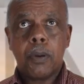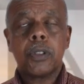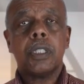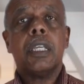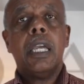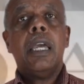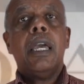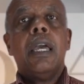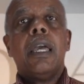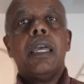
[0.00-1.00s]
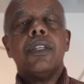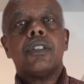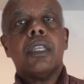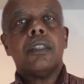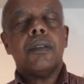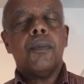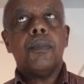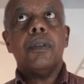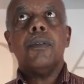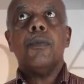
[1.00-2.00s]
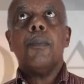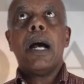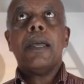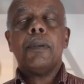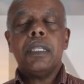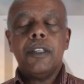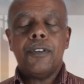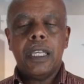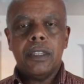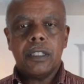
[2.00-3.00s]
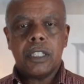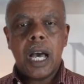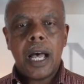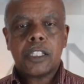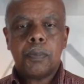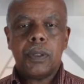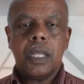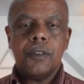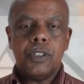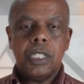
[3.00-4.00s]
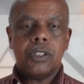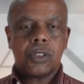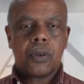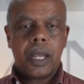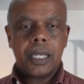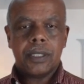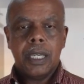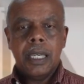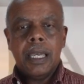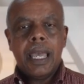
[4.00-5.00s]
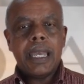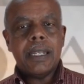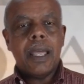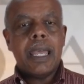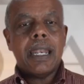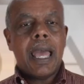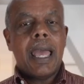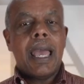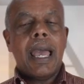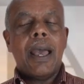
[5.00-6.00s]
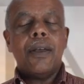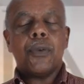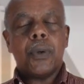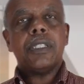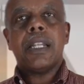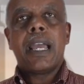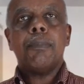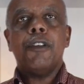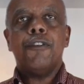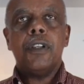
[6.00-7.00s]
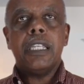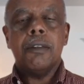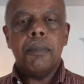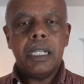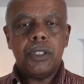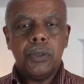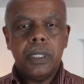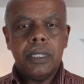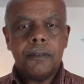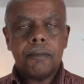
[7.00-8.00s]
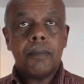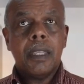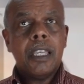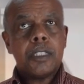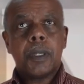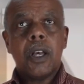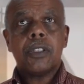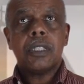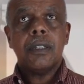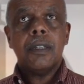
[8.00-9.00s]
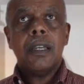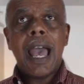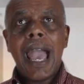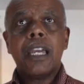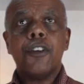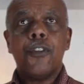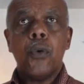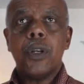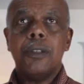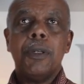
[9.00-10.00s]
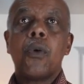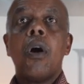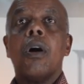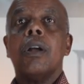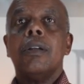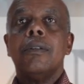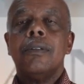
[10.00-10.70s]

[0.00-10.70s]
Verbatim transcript: personally, is that my belief in the gospel of Jesus Christ. And, and the reason I can be fully committed to it is because I can afford to be wrong.